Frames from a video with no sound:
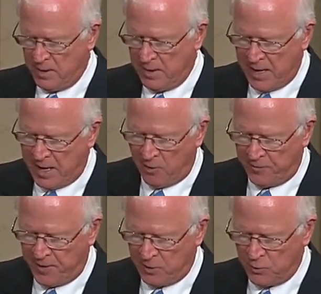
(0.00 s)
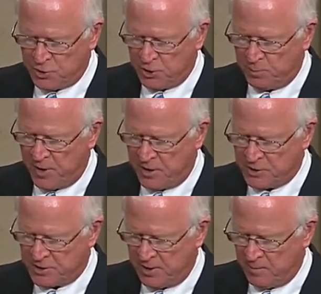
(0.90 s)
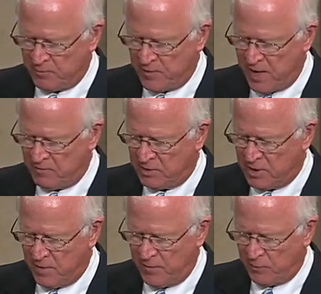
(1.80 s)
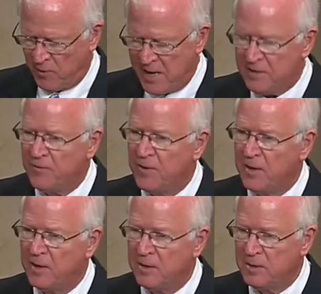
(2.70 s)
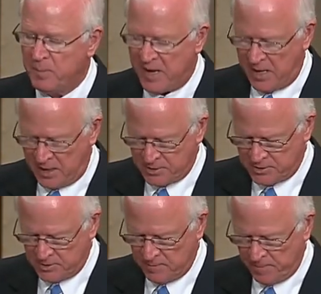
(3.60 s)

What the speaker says: and I don't think we should punish them for having done the right thing in the past.